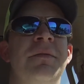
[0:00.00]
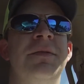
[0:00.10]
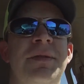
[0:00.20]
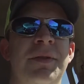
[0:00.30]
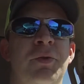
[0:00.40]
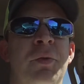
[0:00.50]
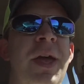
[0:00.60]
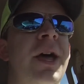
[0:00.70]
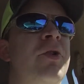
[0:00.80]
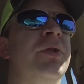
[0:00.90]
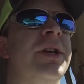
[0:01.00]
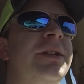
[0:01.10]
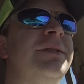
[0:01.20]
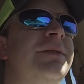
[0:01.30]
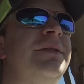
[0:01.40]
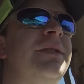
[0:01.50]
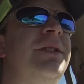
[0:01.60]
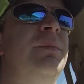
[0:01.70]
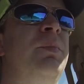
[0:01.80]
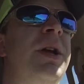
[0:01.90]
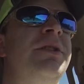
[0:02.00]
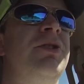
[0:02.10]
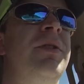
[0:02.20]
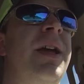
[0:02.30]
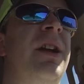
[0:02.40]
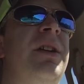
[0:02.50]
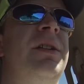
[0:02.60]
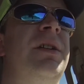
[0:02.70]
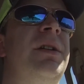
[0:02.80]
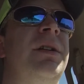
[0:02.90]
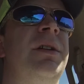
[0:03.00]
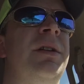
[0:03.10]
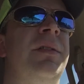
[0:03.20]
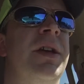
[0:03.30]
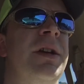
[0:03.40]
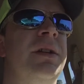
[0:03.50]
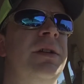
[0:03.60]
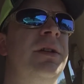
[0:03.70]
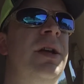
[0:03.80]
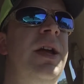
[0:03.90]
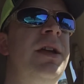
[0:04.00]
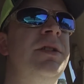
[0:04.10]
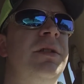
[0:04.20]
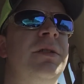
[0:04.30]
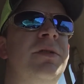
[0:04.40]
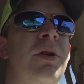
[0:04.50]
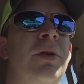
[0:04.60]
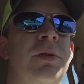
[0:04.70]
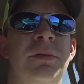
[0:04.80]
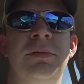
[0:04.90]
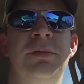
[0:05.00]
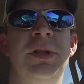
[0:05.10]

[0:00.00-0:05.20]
circle that on the picture there, the engine control,